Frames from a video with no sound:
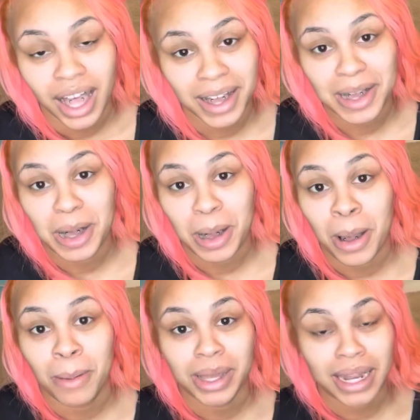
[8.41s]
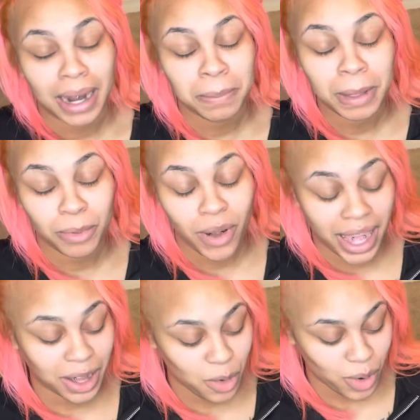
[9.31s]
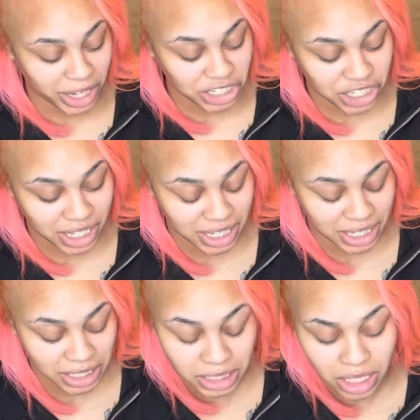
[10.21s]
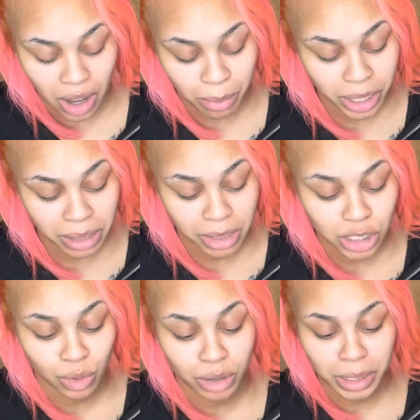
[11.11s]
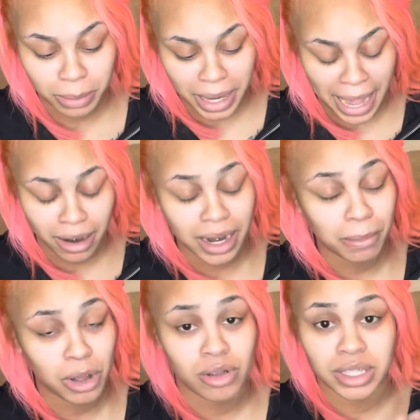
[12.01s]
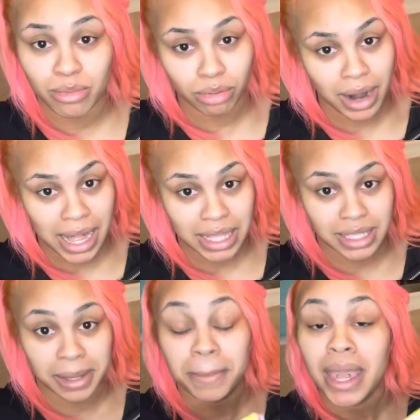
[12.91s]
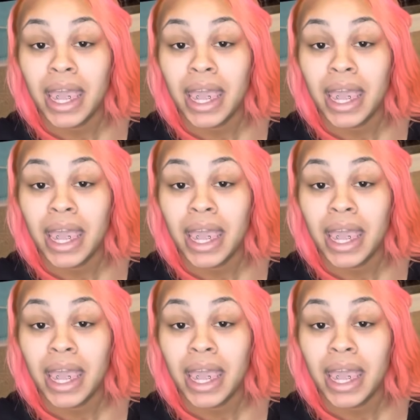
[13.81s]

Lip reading: A lot of people had questions, so I pretty much wrote them down and I'm going to summarize them